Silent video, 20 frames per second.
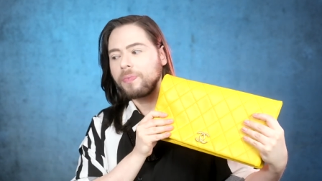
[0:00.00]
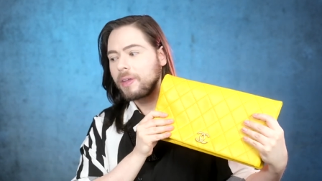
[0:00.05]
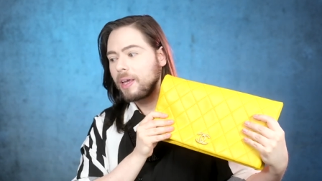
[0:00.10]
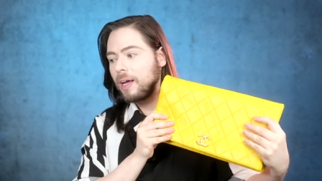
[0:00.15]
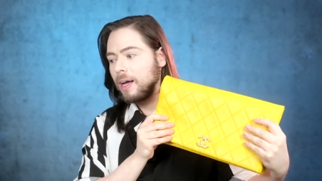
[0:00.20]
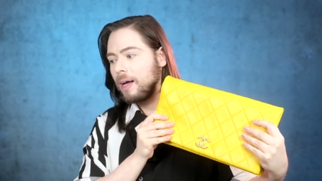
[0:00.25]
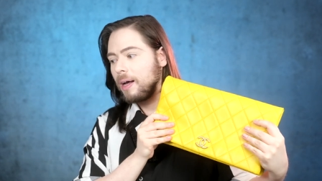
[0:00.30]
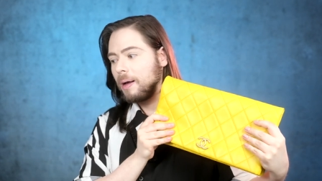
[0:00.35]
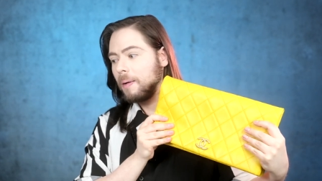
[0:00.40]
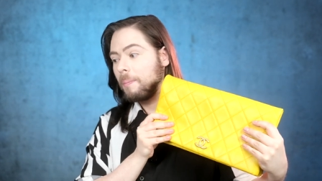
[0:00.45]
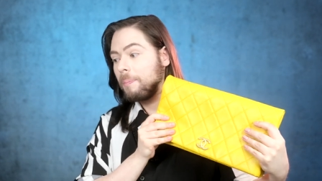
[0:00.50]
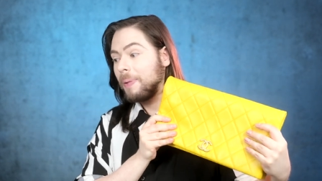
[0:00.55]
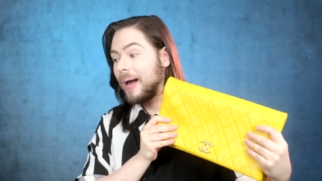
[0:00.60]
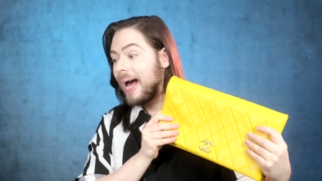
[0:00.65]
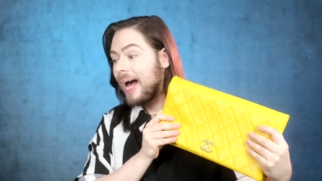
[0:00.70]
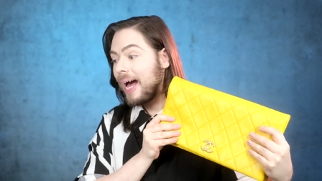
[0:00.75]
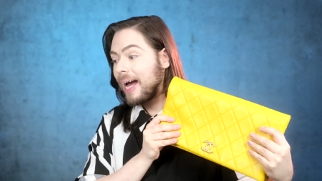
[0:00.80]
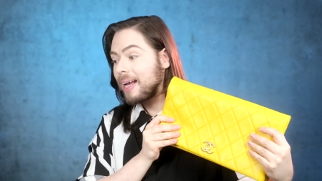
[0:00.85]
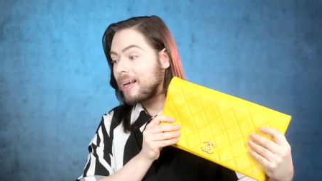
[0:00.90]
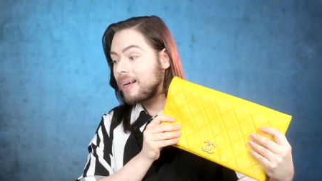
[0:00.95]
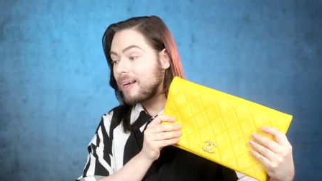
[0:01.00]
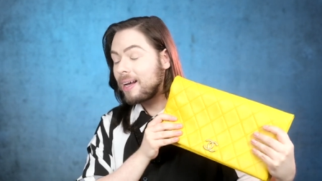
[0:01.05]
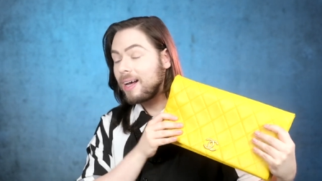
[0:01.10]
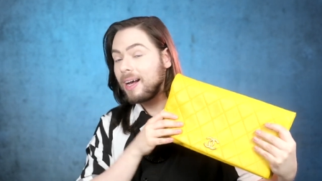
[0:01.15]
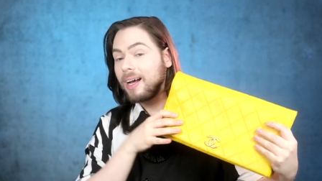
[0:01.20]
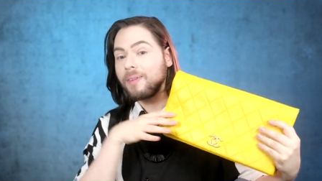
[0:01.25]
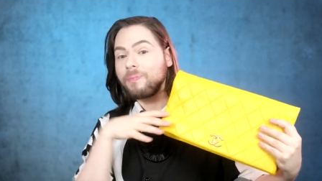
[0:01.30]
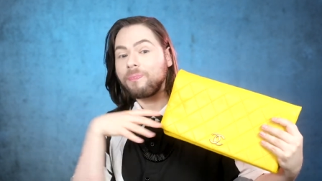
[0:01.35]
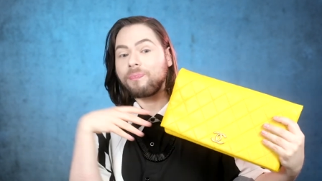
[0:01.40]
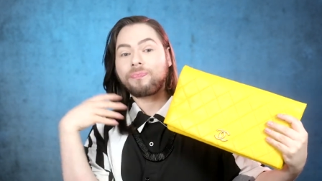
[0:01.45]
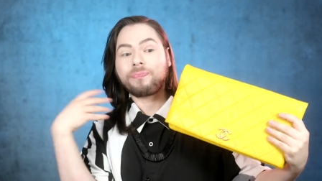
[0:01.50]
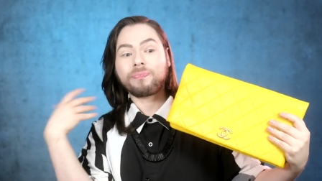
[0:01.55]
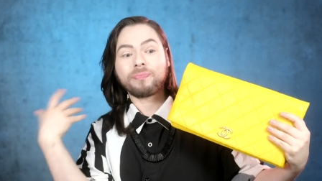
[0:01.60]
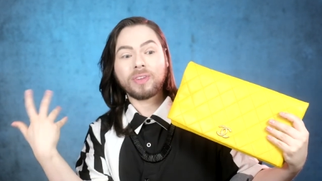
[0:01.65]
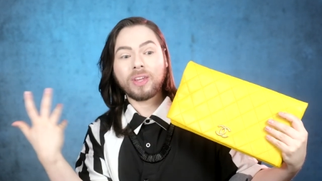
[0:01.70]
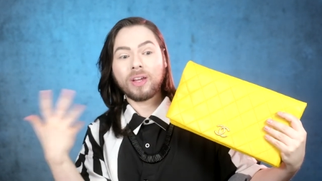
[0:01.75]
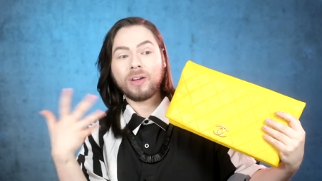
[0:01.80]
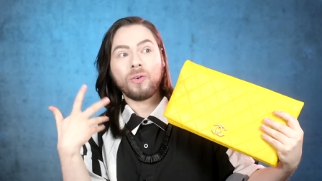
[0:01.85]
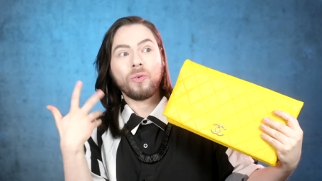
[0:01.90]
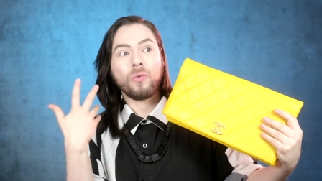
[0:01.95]
uh, bag um,
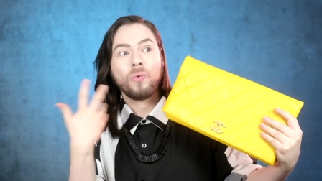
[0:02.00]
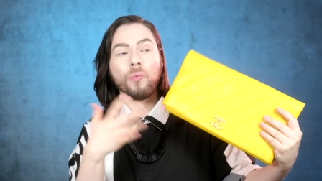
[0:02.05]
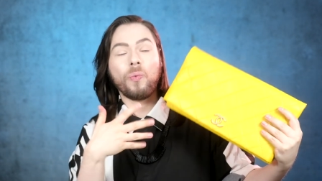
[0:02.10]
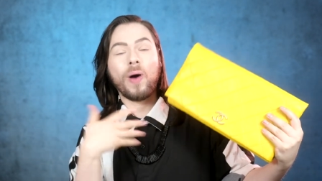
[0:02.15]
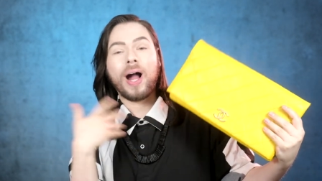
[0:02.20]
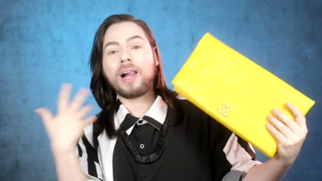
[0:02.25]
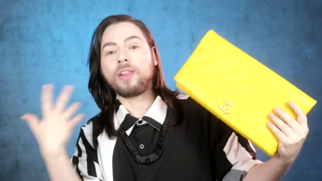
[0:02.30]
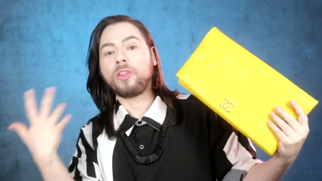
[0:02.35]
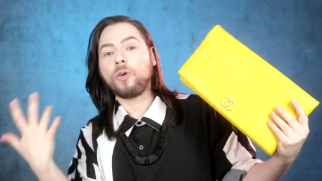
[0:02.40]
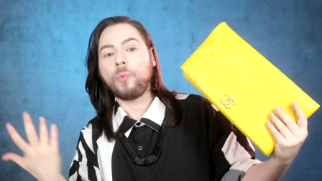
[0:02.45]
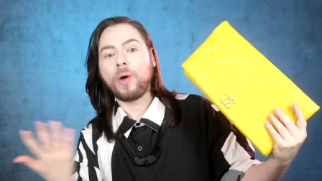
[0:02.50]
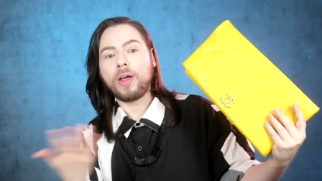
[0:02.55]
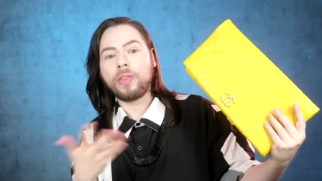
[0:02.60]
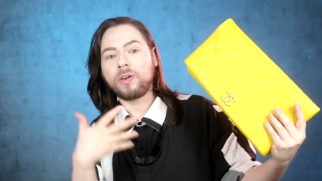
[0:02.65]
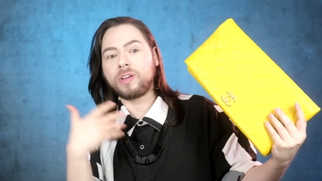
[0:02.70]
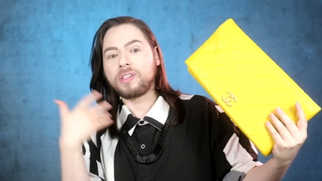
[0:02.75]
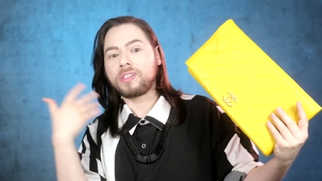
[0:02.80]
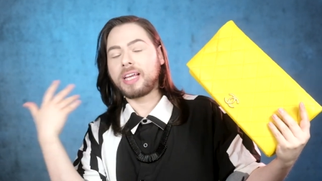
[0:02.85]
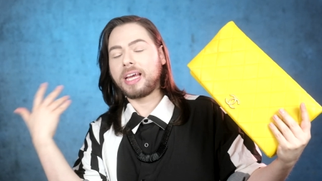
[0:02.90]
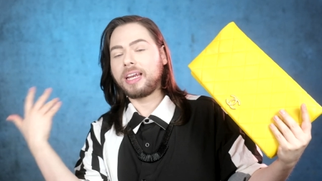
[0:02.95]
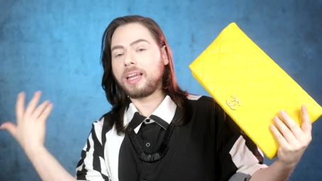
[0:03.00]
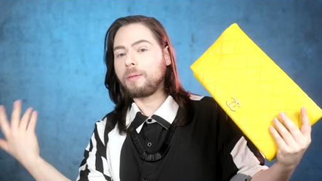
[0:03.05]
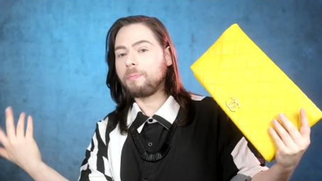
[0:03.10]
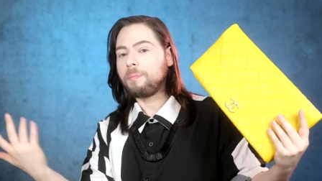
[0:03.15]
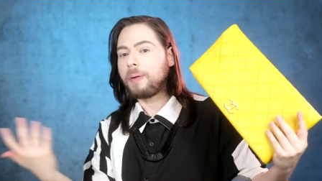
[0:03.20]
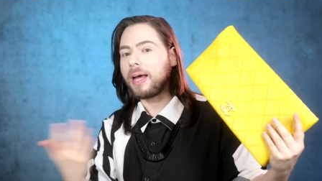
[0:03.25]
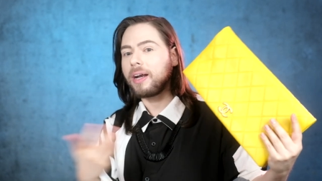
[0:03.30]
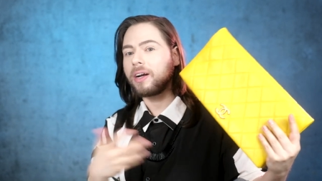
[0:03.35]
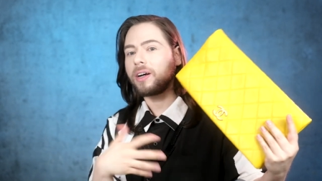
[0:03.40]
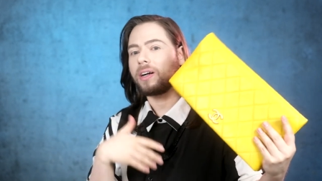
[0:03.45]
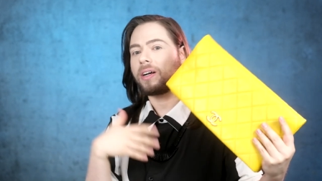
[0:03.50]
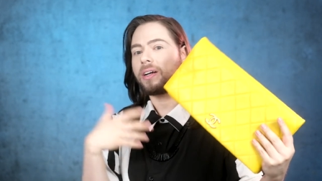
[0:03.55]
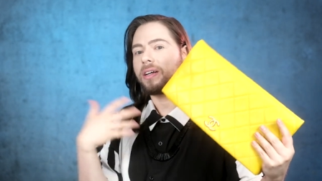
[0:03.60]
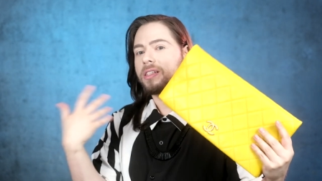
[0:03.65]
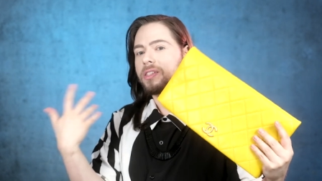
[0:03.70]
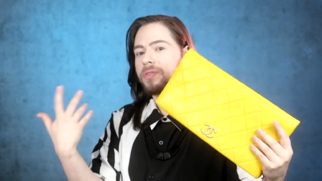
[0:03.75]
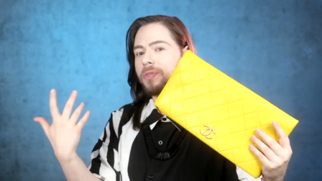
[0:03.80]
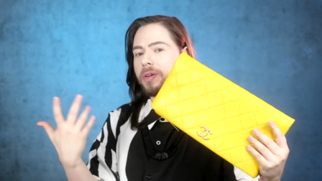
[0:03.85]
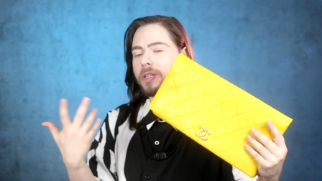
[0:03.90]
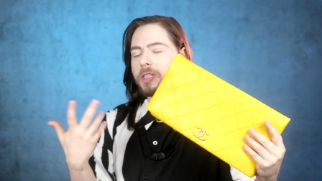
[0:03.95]
while the weather is getting better.
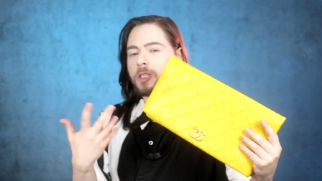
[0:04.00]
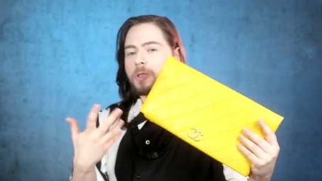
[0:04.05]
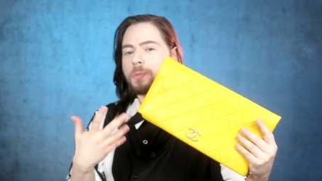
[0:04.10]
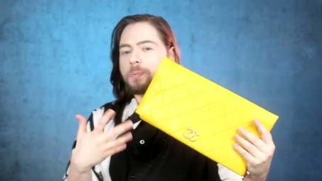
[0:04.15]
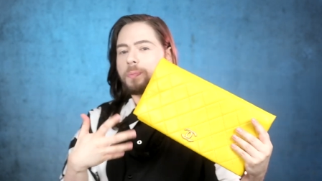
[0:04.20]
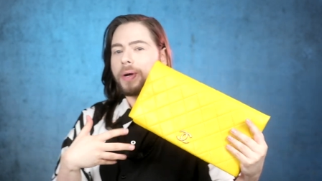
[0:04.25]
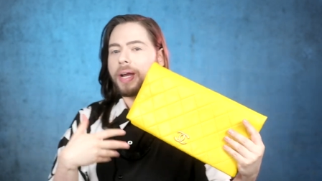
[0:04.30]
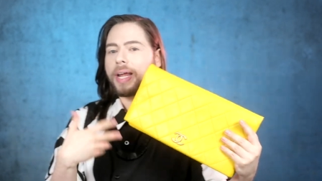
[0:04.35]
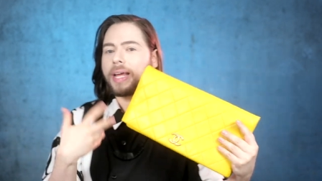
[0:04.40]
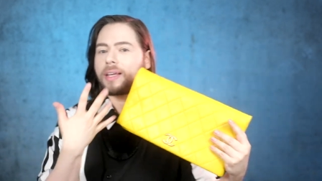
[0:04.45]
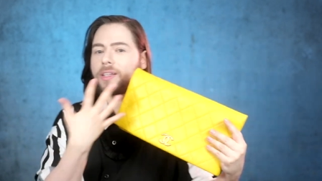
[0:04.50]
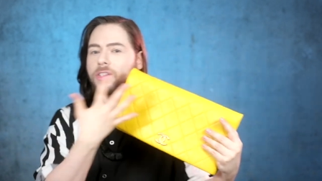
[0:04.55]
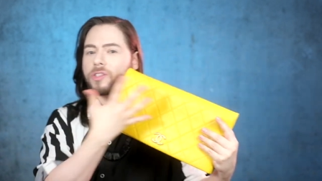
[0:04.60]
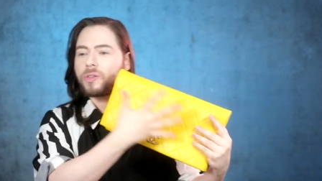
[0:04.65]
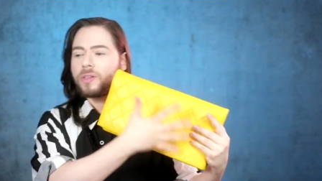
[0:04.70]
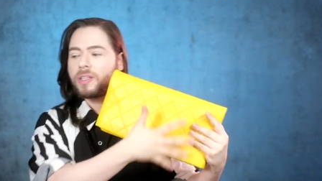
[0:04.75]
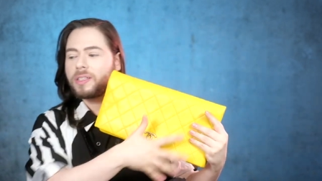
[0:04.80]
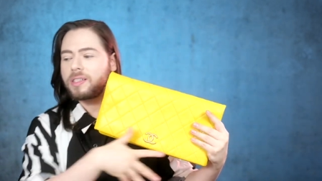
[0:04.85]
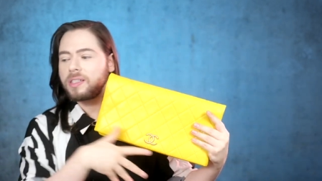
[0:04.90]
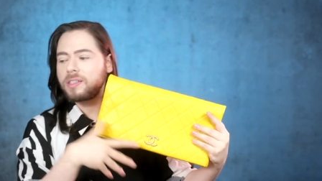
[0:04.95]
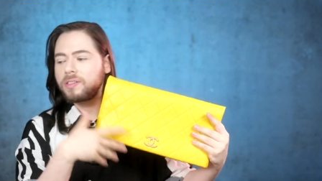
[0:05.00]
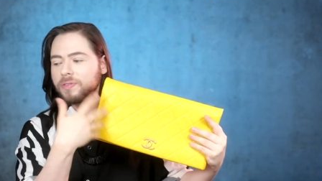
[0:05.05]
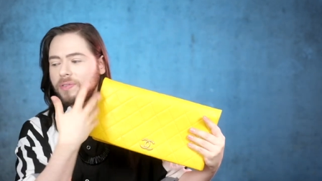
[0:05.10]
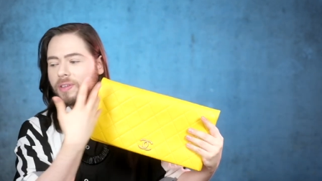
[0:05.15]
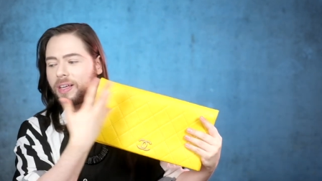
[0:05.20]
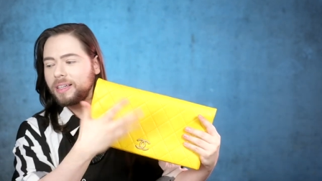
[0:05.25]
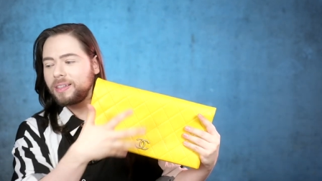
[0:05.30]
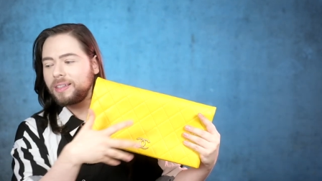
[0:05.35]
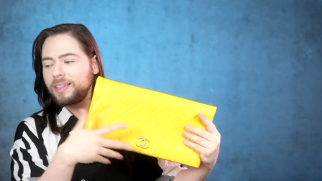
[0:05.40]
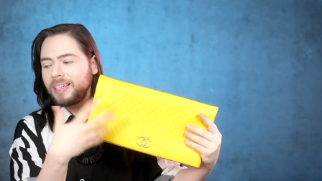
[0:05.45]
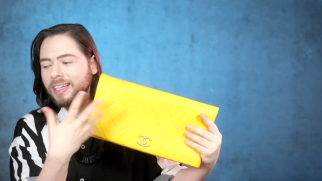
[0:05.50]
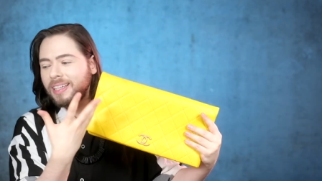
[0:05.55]
It's very spring, so this is it.